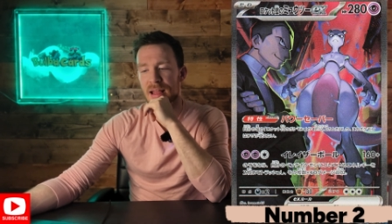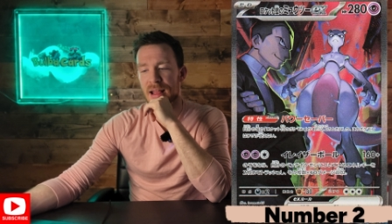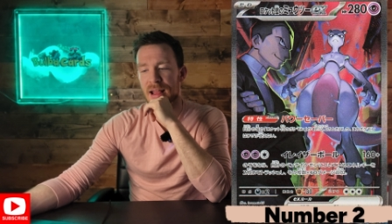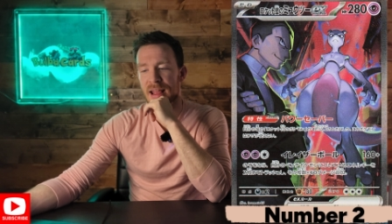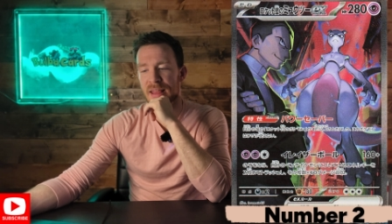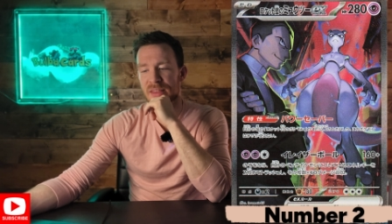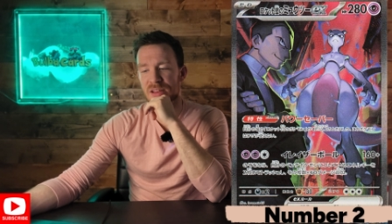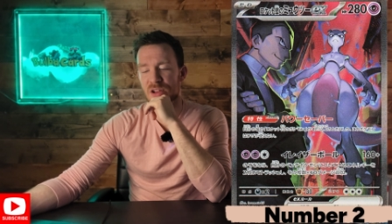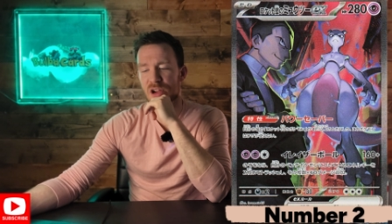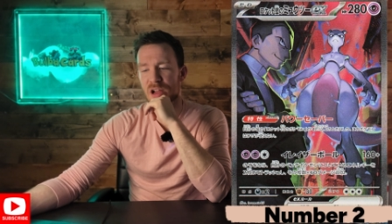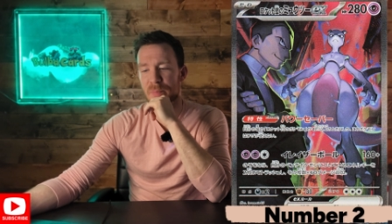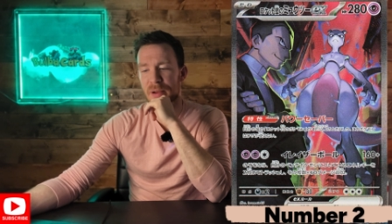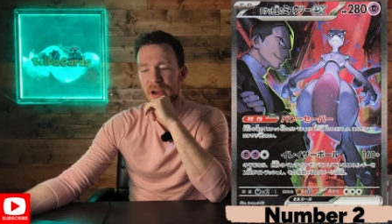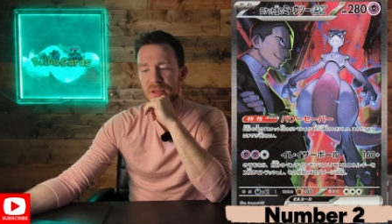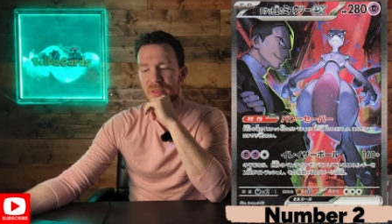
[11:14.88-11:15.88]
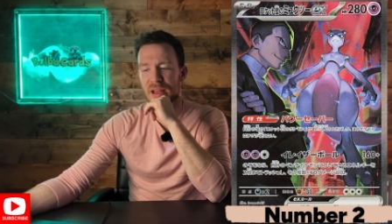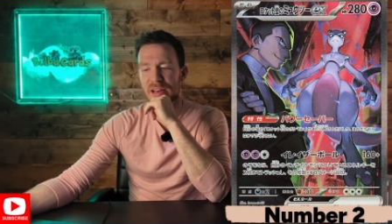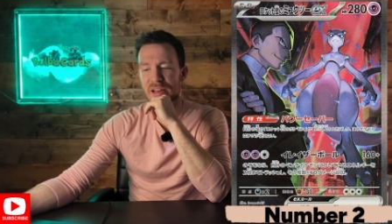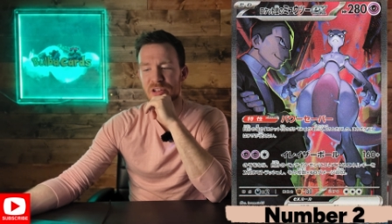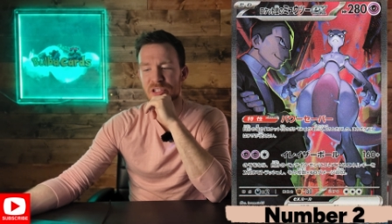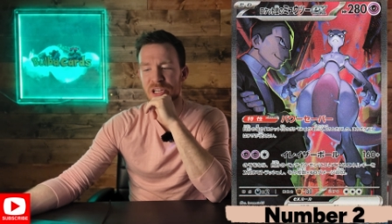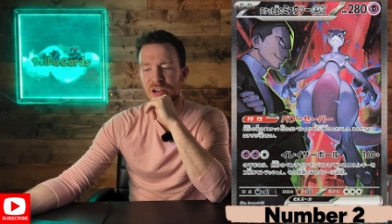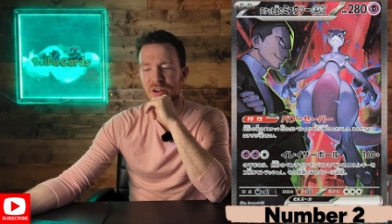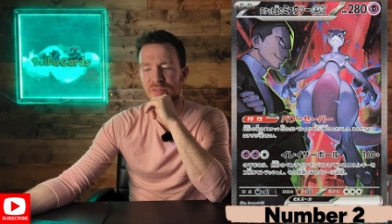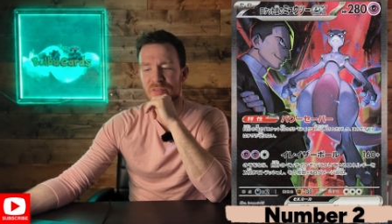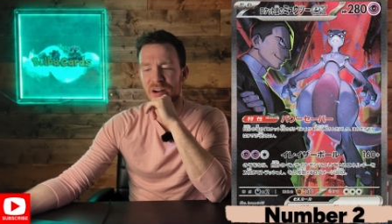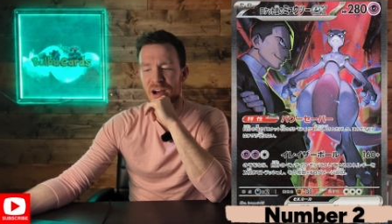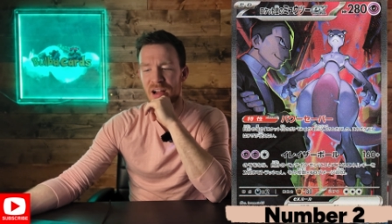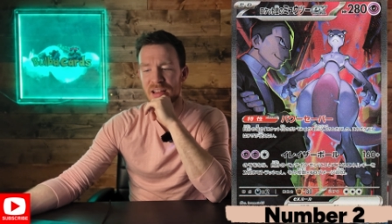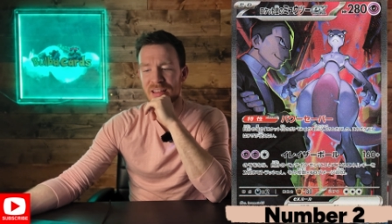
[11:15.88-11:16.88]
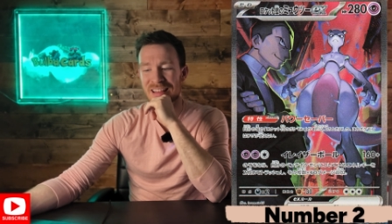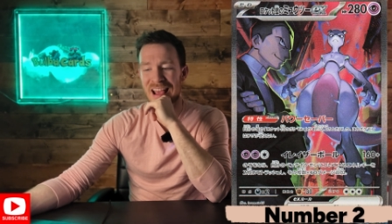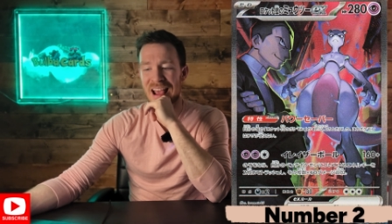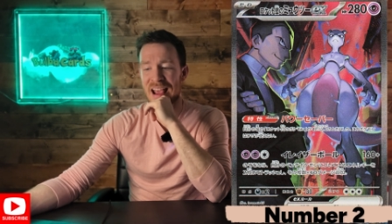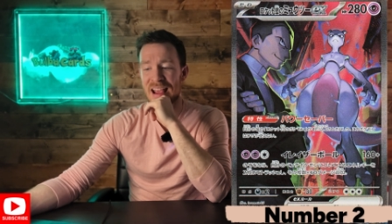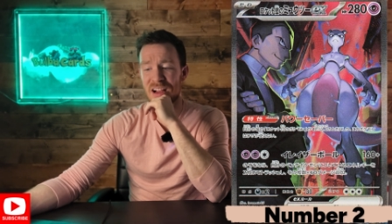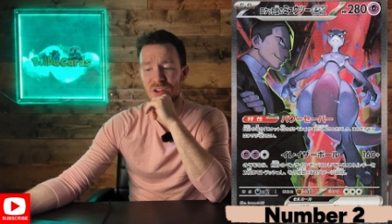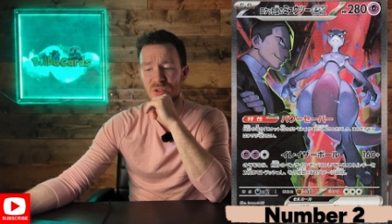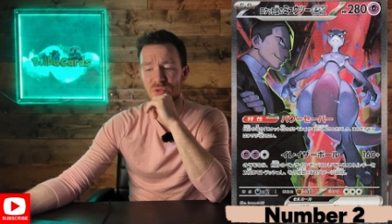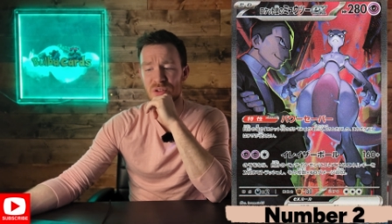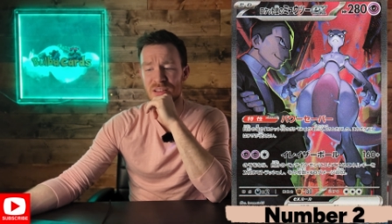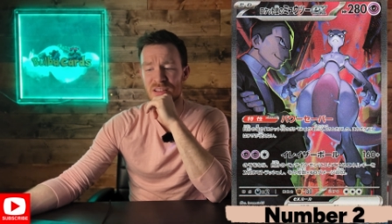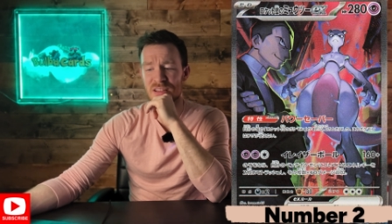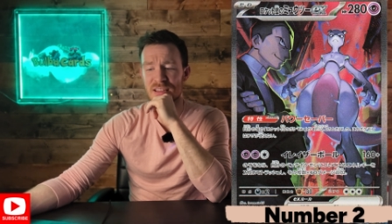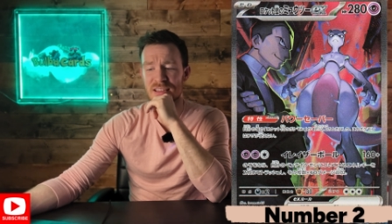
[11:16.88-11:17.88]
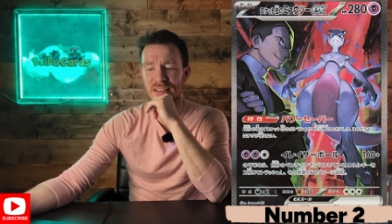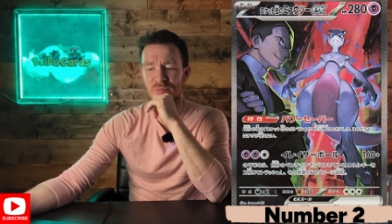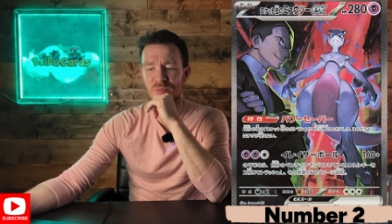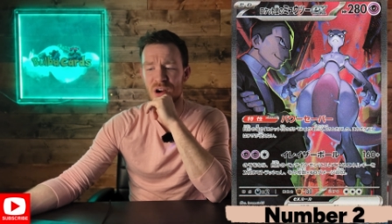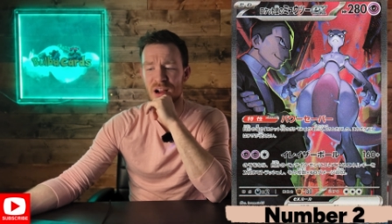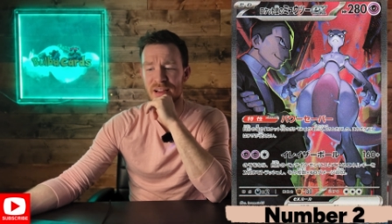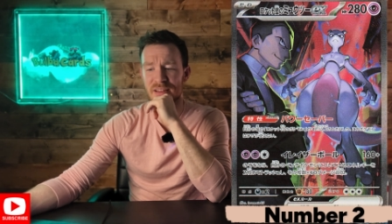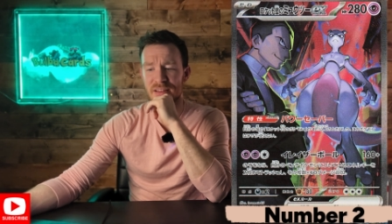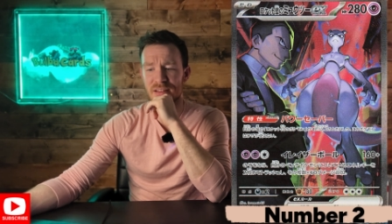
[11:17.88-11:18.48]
And then you compare that to Giovanni, the angle doesn't seem right.